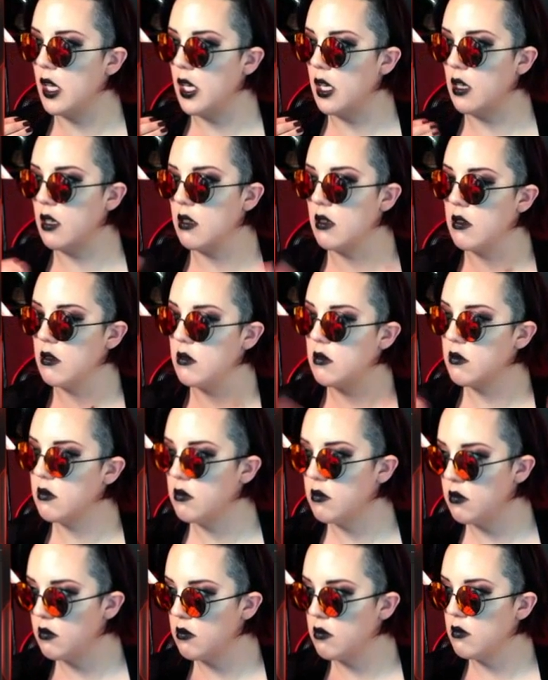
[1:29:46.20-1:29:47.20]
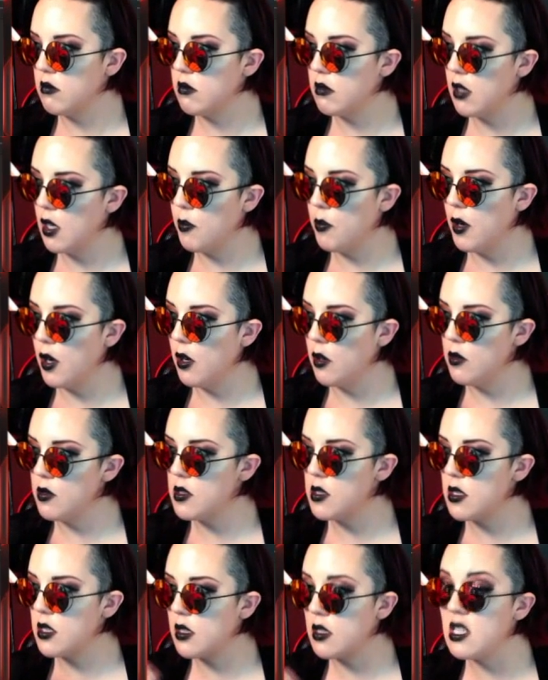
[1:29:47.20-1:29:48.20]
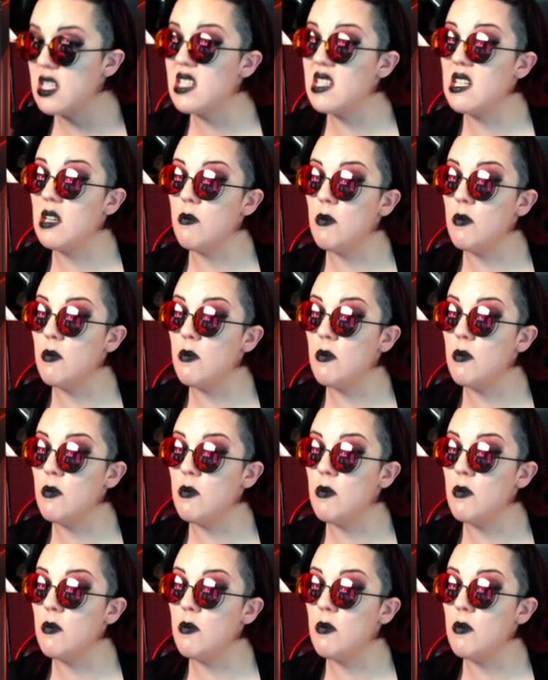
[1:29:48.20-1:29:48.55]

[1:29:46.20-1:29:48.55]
like a post.